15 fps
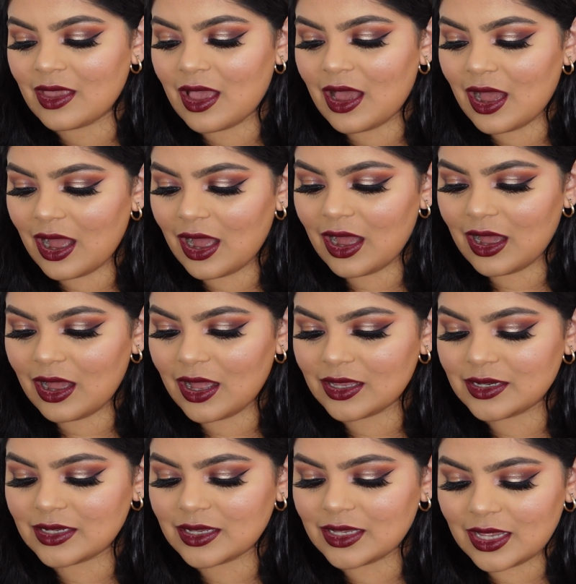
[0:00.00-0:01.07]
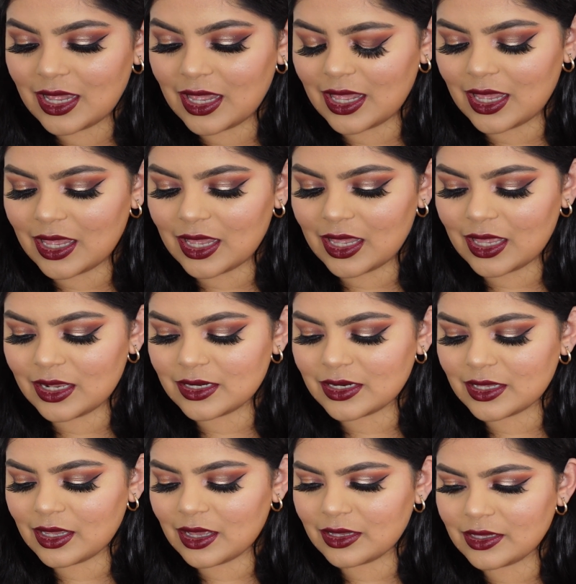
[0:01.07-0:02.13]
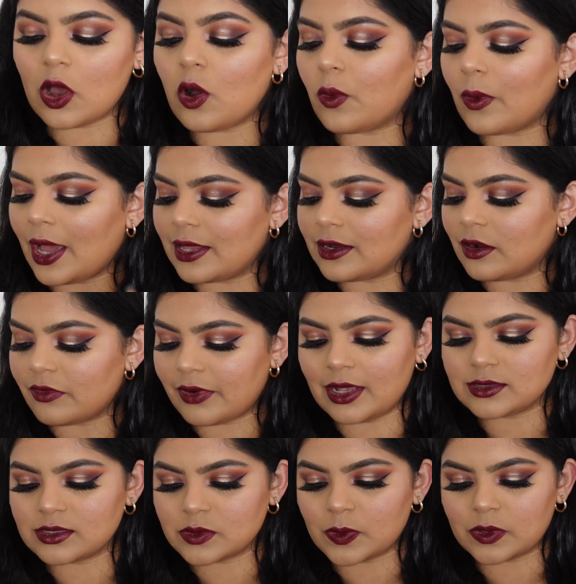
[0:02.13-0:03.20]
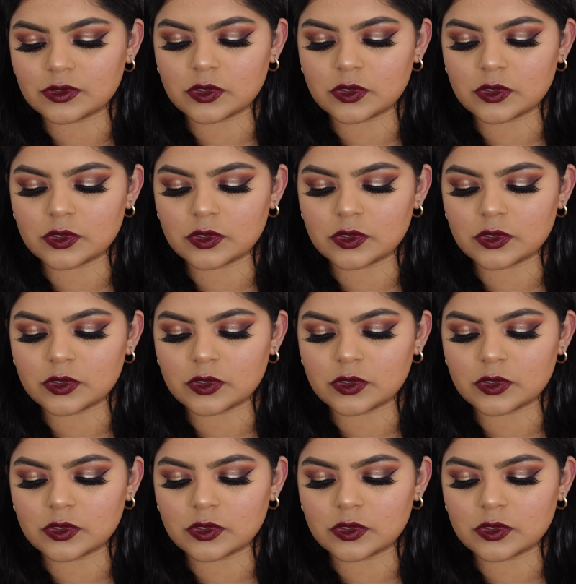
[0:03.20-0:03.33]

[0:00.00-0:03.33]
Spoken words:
Hard, and Aroused as well.